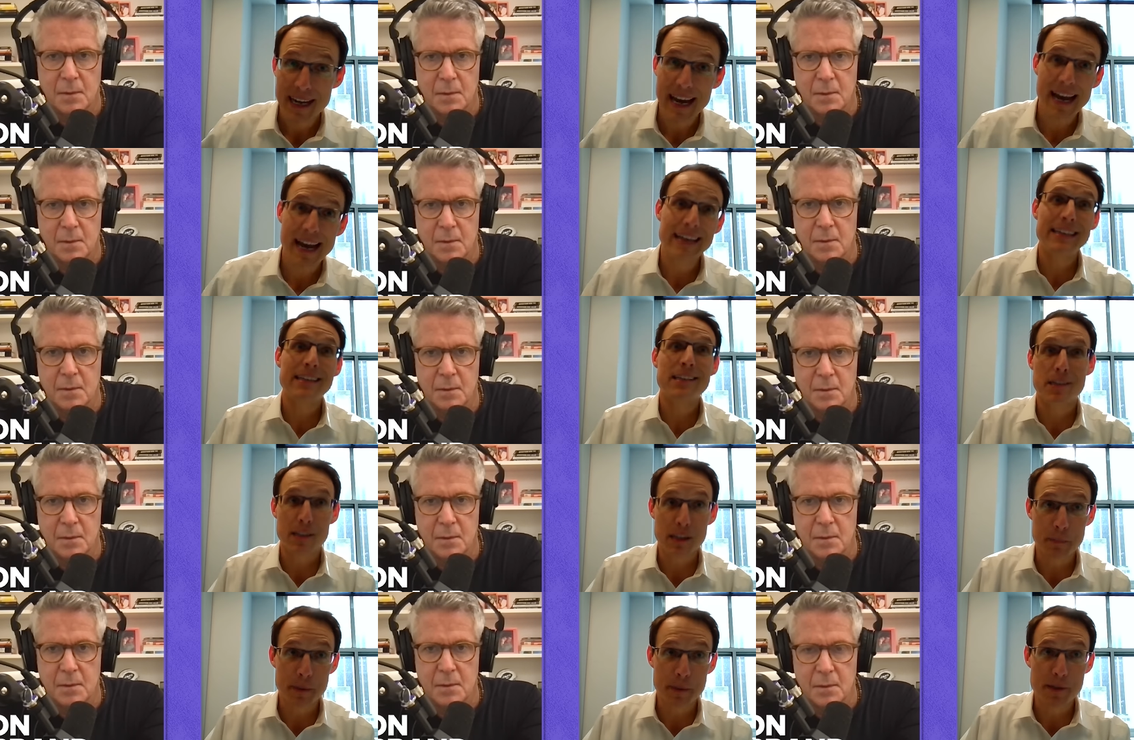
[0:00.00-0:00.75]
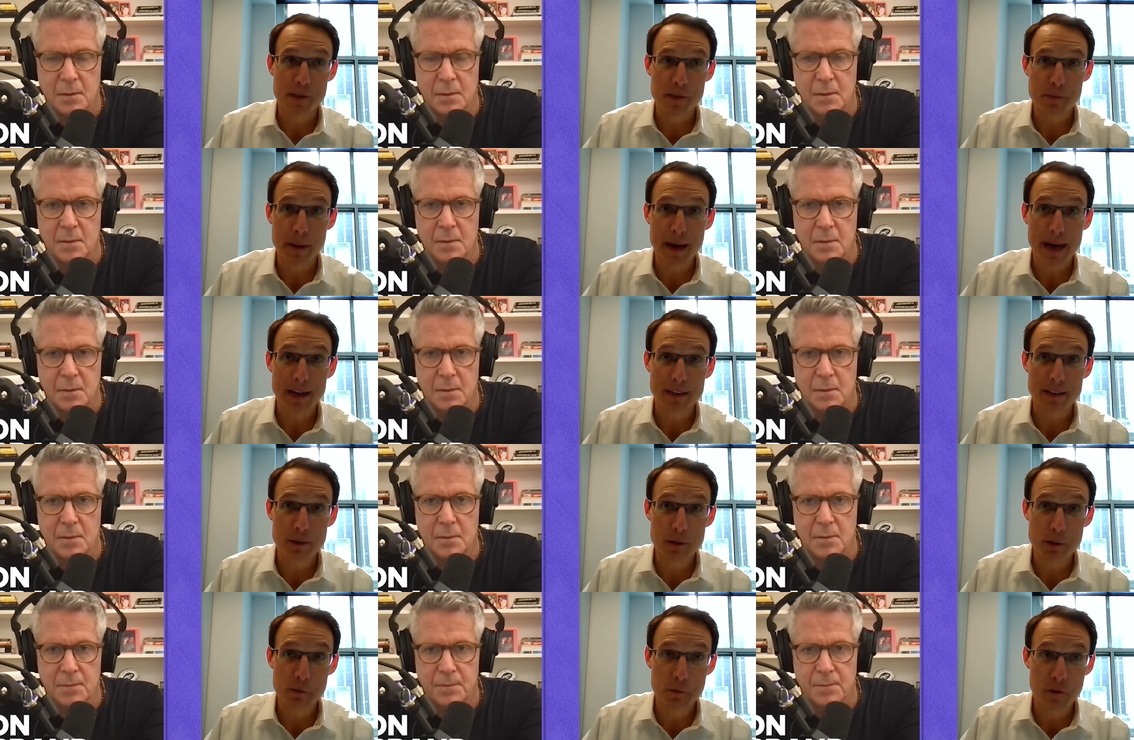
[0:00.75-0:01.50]
Speaker 1: any slippage is bad
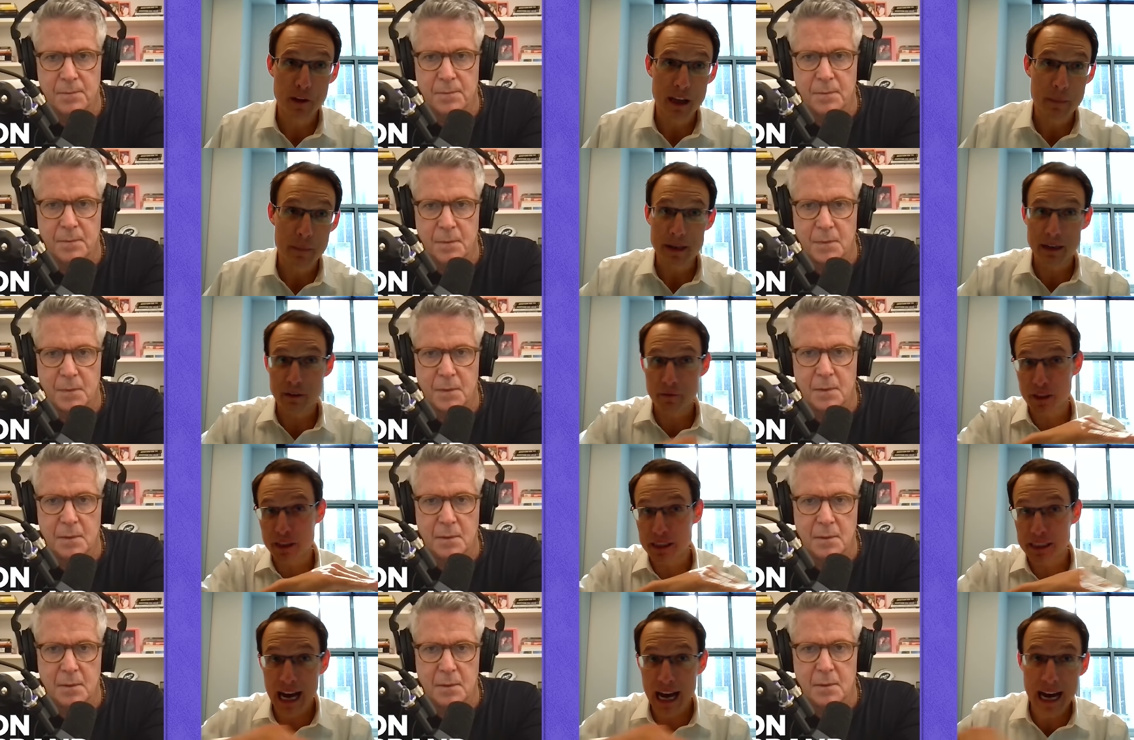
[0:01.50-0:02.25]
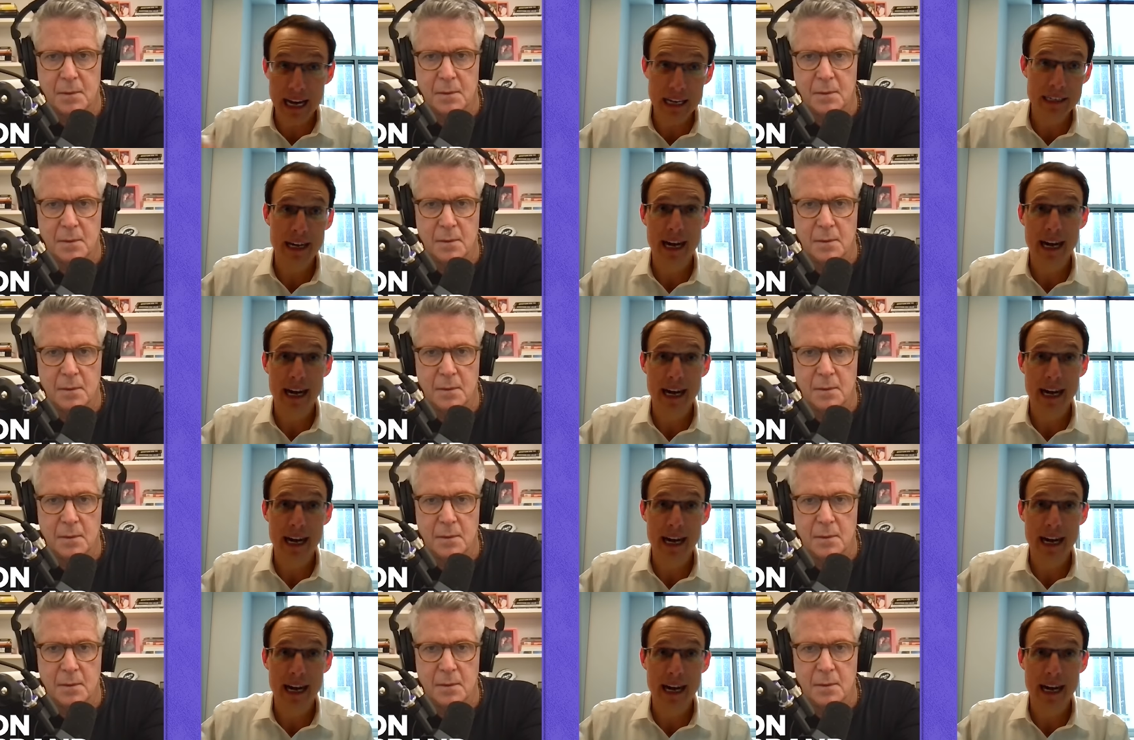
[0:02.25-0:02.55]
news for them. And if the non